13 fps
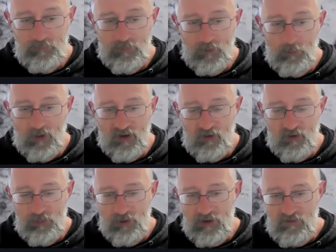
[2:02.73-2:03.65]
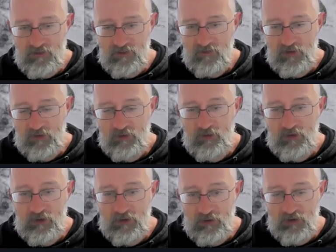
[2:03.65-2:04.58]
Though my experience is if you do
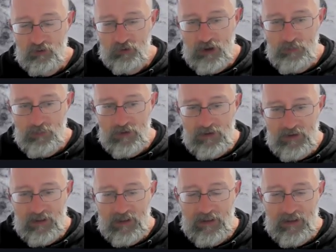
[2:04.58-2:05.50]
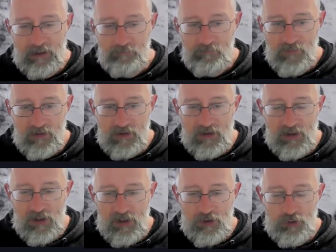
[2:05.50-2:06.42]
get early treatment,
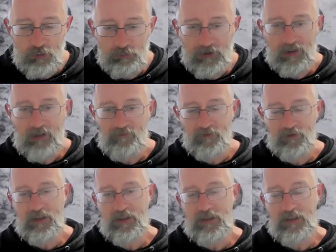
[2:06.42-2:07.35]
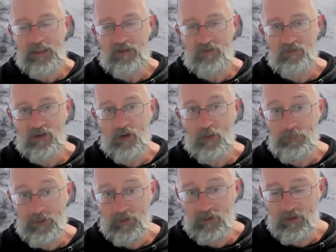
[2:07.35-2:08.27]
your recovery is a lot
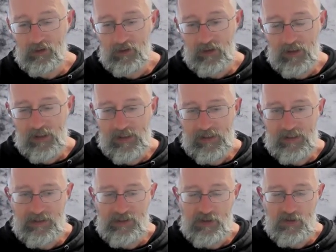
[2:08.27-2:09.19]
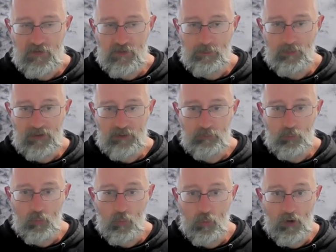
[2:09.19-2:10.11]
better and the body
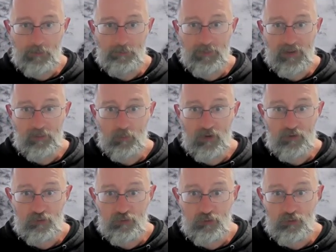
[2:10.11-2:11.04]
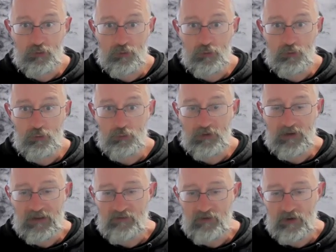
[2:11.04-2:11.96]
will work better once you
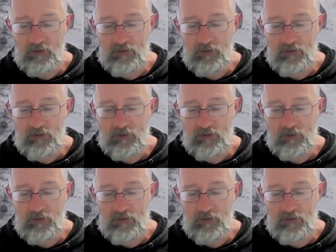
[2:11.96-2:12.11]
recover.